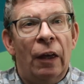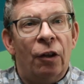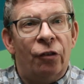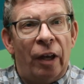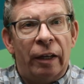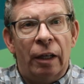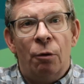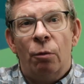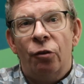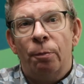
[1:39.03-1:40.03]

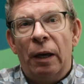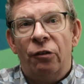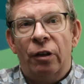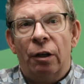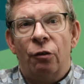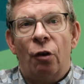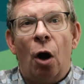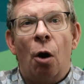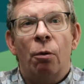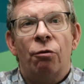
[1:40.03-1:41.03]
Second, with space heaters,
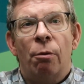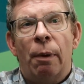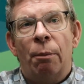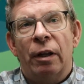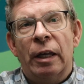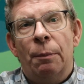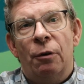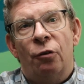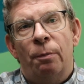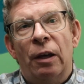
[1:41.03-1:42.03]
always remember to keep
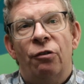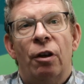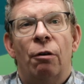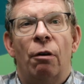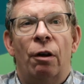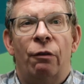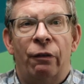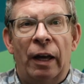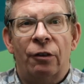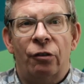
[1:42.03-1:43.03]
your space heater on a
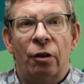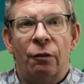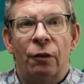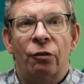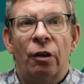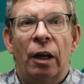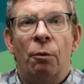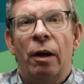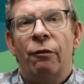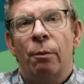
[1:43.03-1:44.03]
flat surface and
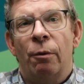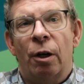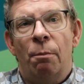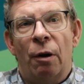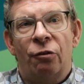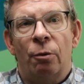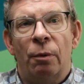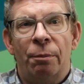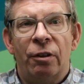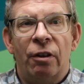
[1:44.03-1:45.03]
away from combustible
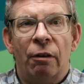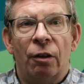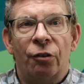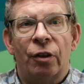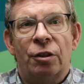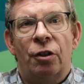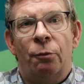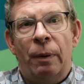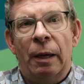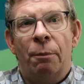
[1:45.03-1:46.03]
materials such as
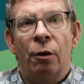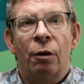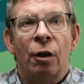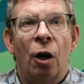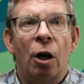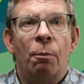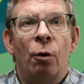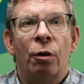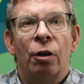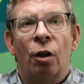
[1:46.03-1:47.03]
paper,
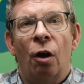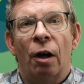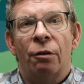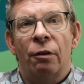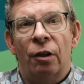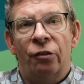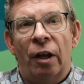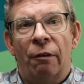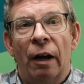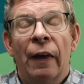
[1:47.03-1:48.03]
cardboard, cloth,
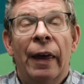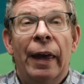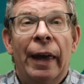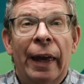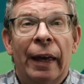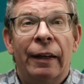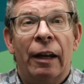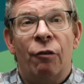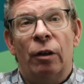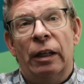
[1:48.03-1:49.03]
etc., and
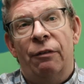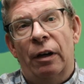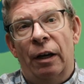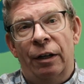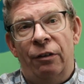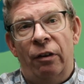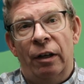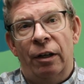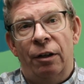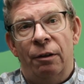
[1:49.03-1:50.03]
never leave it
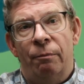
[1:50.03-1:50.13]
unattended.